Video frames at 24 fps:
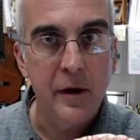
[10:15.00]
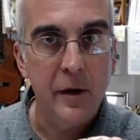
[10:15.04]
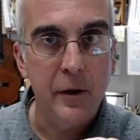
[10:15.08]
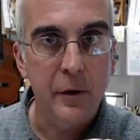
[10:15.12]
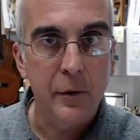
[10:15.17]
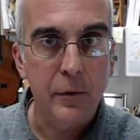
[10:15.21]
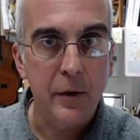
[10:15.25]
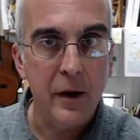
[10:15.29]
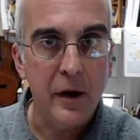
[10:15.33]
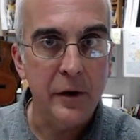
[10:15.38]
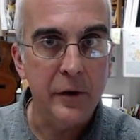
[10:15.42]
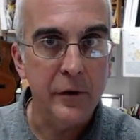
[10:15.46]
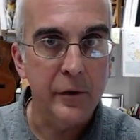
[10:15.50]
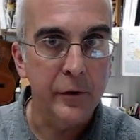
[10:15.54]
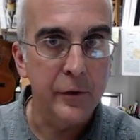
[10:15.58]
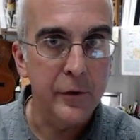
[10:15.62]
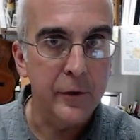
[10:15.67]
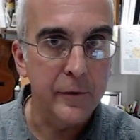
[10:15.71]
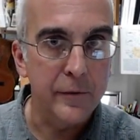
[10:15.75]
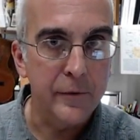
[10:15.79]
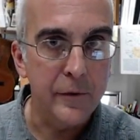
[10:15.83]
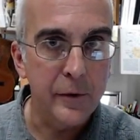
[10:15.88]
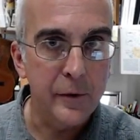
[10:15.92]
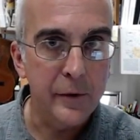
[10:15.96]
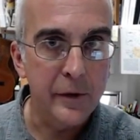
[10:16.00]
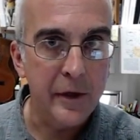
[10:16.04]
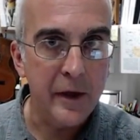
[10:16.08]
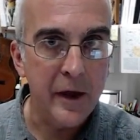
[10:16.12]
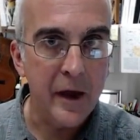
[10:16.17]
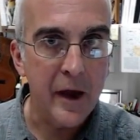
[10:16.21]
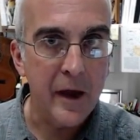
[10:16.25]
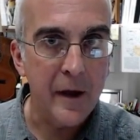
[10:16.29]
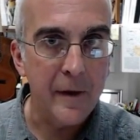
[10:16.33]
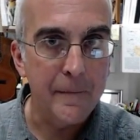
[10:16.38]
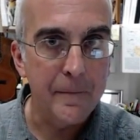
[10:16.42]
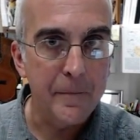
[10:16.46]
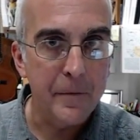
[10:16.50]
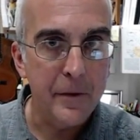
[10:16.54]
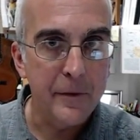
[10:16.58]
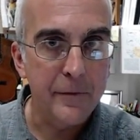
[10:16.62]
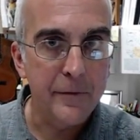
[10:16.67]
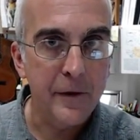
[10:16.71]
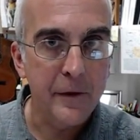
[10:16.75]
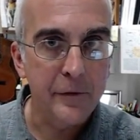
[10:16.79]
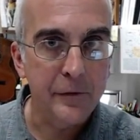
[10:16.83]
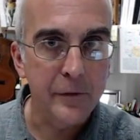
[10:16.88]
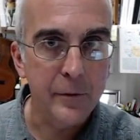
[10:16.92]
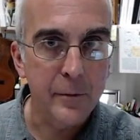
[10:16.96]
cranial nerve nuclei, the
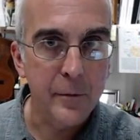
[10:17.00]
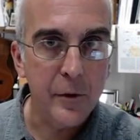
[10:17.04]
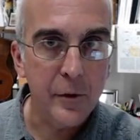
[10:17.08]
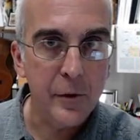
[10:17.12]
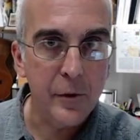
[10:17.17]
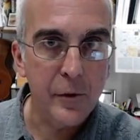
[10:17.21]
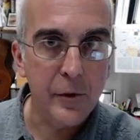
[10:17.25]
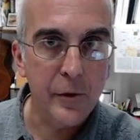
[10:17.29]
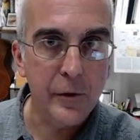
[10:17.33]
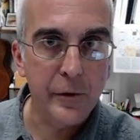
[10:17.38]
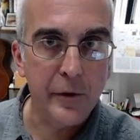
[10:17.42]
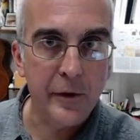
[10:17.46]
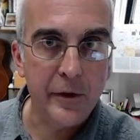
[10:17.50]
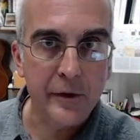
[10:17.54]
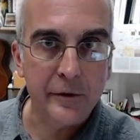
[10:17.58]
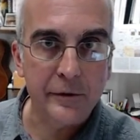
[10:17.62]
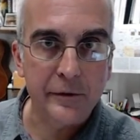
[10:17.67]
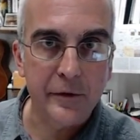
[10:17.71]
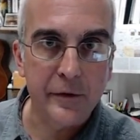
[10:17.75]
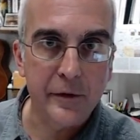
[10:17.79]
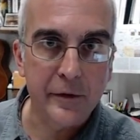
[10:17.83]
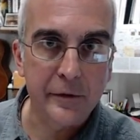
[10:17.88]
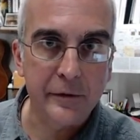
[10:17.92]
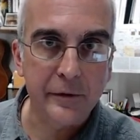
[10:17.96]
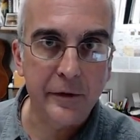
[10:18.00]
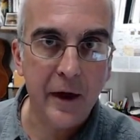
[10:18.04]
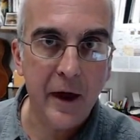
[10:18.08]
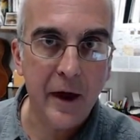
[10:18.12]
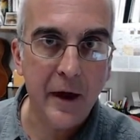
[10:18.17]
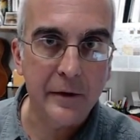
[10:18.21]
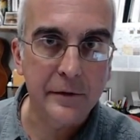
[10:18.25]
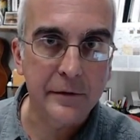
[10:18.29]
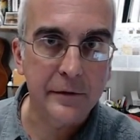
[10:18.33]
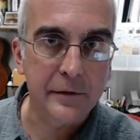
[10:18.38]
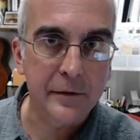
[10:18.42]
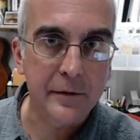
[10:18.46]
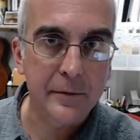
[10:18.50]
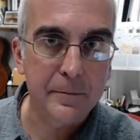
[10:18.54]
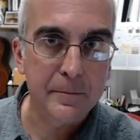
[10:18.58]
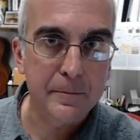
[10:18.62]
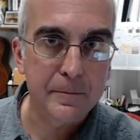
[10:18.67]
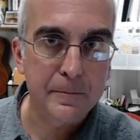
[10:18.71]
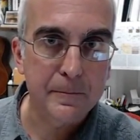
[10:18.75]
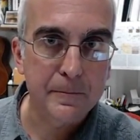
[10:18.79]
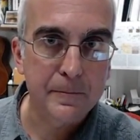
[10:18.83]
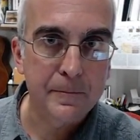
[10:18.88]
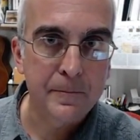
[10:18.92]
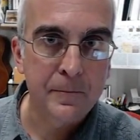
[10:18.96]
facial motor nucleus in this case.
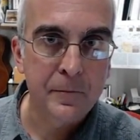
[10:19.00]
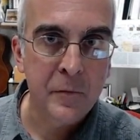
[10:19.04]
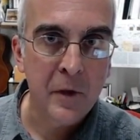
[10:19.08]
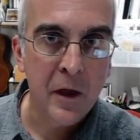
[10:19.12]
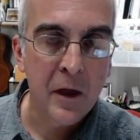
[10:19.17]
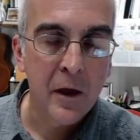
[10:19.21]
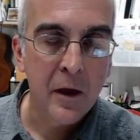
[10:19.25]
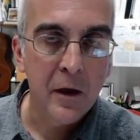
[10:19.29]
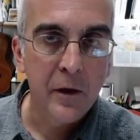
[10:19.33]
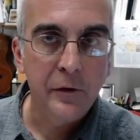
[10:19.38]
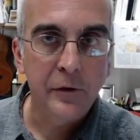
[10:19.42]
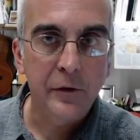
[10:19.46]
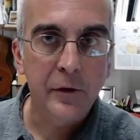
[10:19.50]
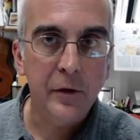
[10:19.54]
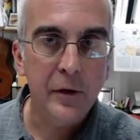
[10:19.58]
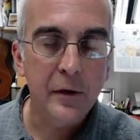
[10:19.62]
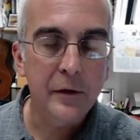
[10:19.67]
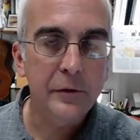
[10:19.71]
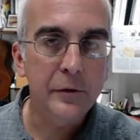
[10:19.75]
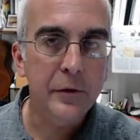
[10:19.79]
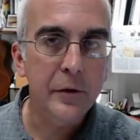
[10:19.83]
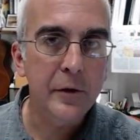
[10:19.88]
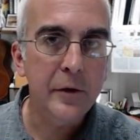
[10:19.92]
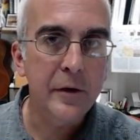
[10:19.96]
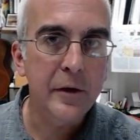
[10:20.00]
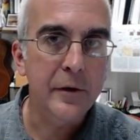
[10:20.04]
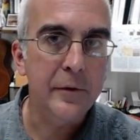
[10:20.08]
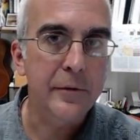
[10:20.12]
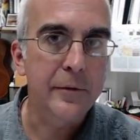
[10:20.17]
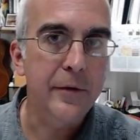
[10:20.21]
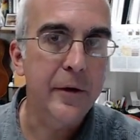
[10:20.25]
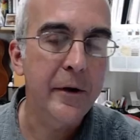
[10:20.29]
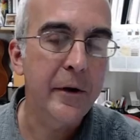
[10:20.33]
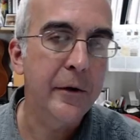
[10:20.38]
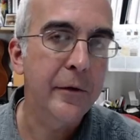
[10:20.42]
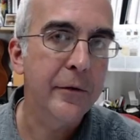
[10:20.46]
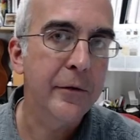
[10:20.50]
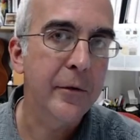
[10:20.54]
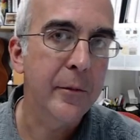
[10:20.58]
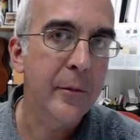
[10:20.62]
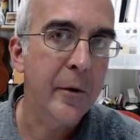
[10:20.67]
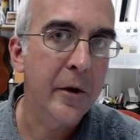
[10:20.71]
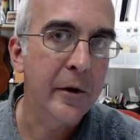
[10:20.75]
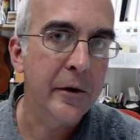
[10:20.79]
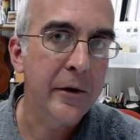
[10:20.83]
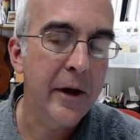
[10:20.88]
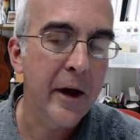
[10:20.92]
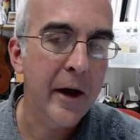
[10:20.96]
So let's look at a figure from
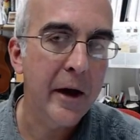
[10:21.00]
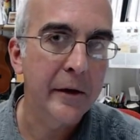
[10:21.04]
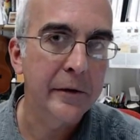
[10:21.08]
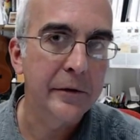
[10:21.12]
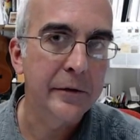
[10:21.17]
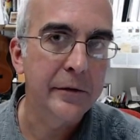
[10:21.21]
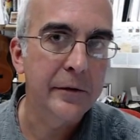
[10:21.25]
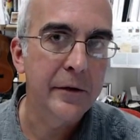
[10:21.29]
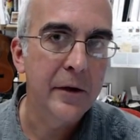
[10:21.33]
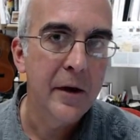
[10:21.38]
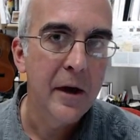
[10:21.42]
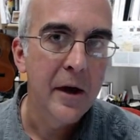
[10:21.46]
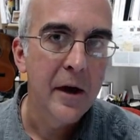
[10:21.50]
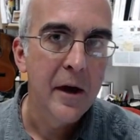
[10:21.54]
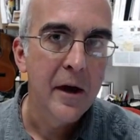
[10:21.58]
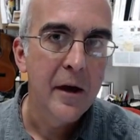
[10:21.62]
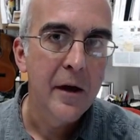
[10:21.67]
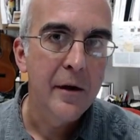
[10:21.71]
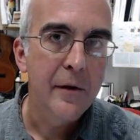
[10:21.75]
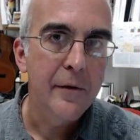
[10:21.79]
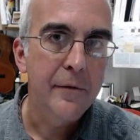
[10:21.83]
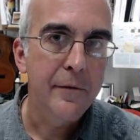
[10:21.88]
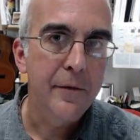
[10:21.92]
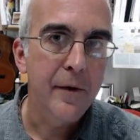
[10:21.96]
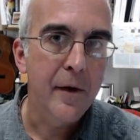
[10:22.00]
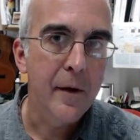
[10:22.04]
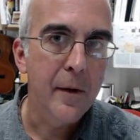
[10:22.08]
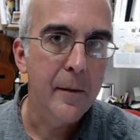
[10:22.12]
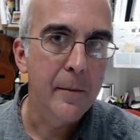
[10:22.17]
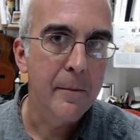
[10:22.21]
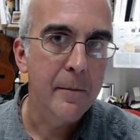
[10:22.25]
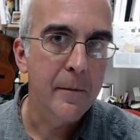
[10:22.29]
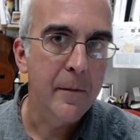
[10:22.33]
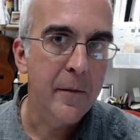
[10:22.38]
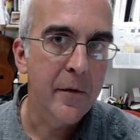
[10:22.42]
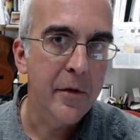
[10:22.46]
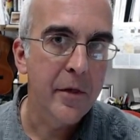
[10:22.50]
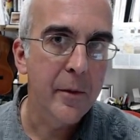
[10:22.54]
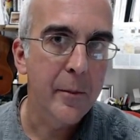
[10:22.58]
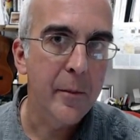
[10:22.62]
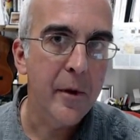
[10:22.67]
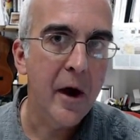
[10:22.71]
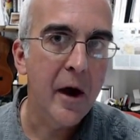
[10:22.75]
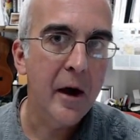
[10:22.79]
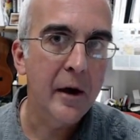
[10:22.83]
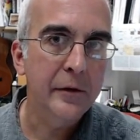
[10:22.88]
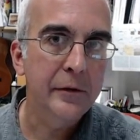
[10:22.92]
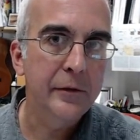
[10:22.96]
our text from the
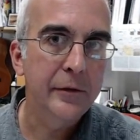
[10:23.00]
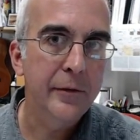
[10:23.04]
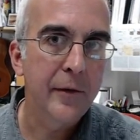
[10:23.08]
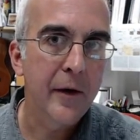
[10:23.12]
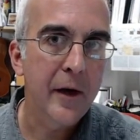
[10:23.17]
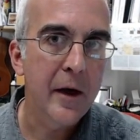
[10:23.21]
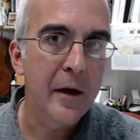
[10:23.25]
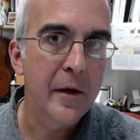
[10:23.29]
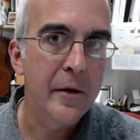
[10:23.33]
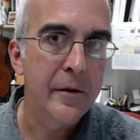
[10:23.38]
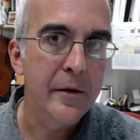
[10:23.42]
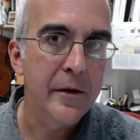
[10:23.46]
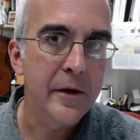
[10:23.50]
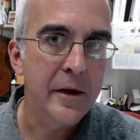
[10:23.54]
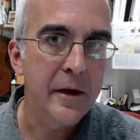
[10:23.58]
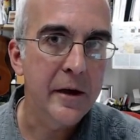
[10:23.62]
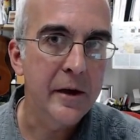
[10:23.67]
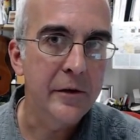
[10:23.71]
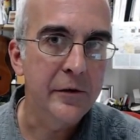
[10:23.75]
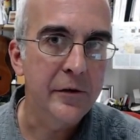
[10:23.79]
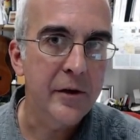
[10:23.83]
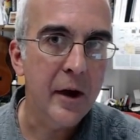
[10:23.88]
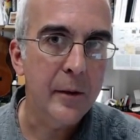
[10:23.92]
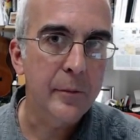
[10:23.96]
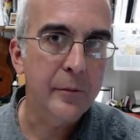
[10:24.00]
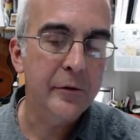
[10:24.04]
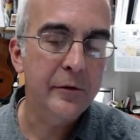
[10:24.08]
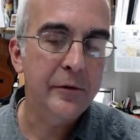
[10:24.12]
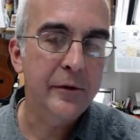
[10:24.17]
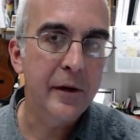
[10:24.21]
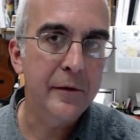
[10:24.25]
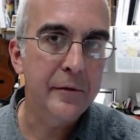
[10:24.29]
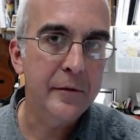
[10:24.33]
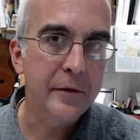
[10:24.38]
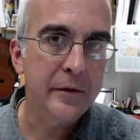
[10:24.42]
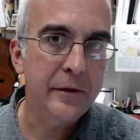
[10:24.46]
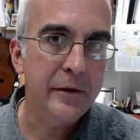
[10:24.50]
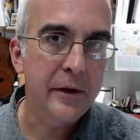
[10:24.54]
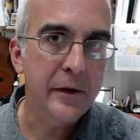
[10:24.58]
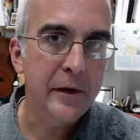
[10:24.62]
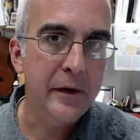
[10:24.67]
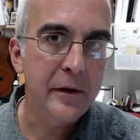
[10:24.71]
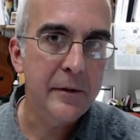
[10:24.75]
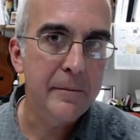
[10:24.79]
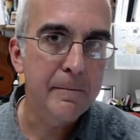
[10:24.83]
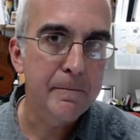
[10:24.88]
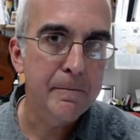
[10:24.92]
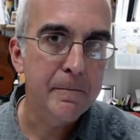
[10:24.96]
box found in Chapter
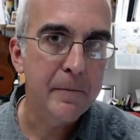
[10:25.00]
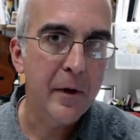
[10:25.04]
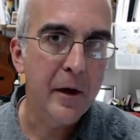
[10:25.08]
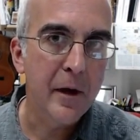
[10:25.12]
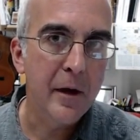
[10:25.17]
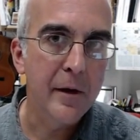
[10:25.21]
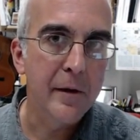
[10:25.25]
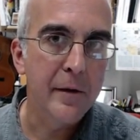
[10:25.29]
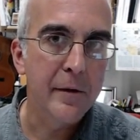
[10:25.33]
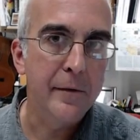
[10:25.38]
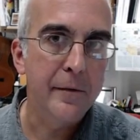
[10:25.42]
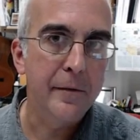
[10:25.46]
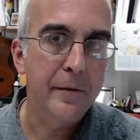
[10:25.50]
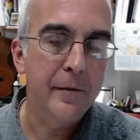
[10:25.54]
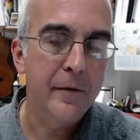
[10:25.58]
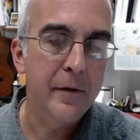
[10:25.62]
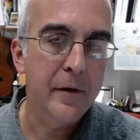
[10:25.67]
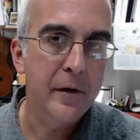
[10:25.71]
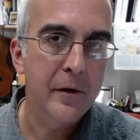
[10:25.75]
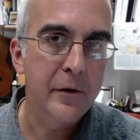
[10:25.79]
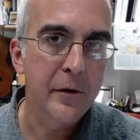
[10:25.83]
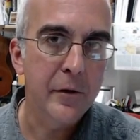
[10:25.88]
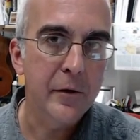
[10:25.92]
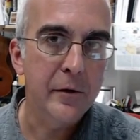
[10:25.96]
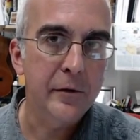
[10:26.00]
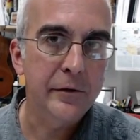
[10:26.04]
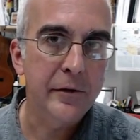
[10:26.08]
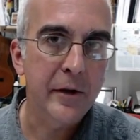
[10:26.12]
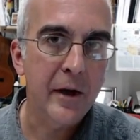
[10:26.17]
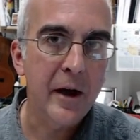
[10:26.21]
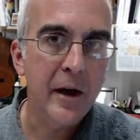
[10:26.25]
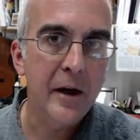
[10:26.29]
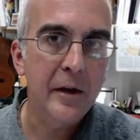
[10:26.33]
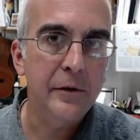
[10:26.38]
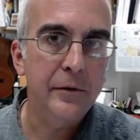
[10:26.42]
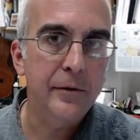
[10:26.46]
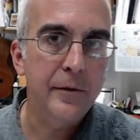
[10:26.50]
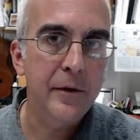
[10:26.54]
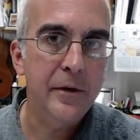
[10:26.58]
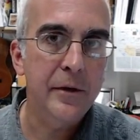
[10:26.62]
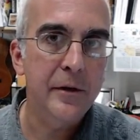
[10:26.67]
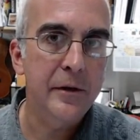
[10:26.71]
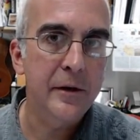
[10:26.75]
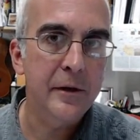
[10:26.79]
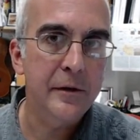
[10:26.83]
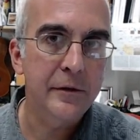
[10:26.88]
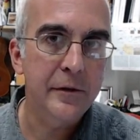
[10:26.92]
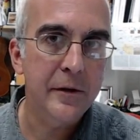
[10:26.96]
17 of Neuroscience 5th
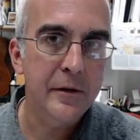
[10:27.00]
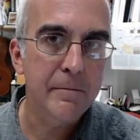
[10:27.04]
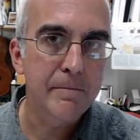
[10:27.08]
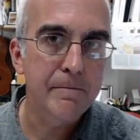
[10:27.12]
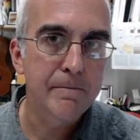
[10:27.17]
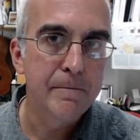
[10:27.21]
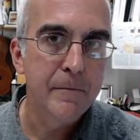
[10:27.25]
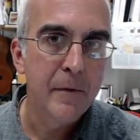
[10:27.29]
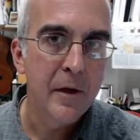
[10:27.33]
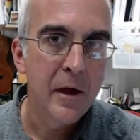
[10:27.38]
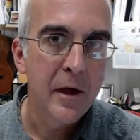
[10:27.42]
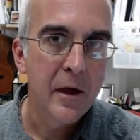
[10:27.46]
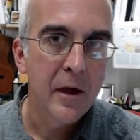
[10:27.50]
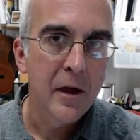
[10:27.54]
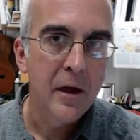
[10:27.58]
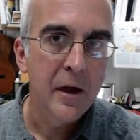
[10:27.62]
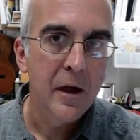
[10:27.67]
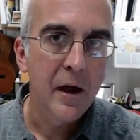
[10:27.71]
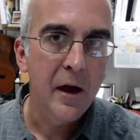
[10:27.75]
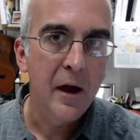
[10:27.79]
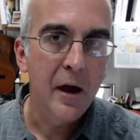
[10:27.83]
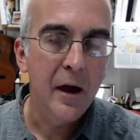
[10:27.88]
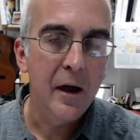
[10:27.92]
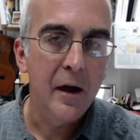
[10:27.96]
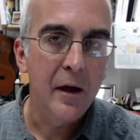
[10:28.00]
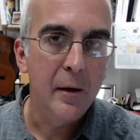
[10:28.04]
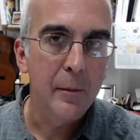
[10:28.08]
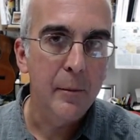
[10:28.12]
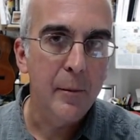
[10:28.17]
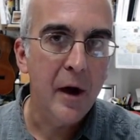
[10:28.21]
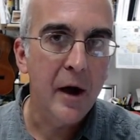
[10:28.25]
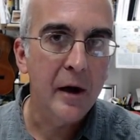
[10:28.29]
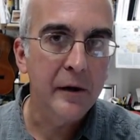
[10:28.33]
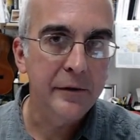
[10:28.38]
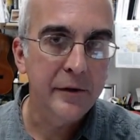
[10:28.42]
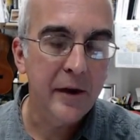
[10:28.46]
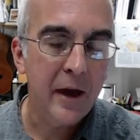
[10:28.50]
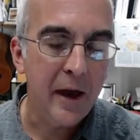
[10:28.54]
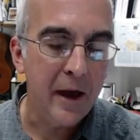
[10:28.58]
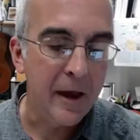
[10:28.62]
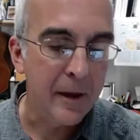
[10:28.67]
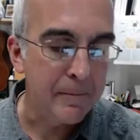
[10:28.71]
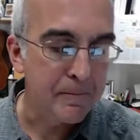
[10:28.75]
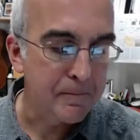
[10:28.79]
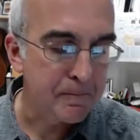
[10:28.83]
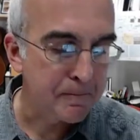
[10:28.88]
edition, Box A.